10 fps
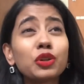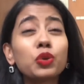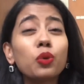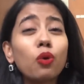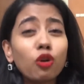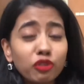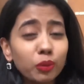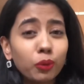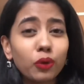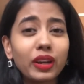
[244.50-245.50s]
too
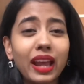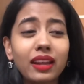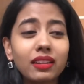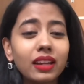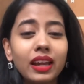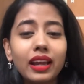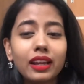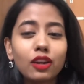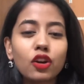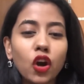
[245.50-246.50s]
overboard and
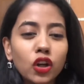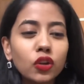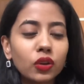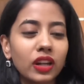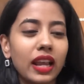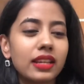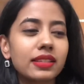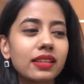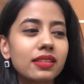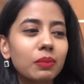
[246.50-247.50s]
it'll not look
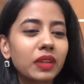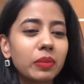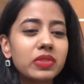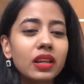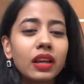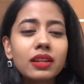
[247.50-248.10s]
nice and sometimes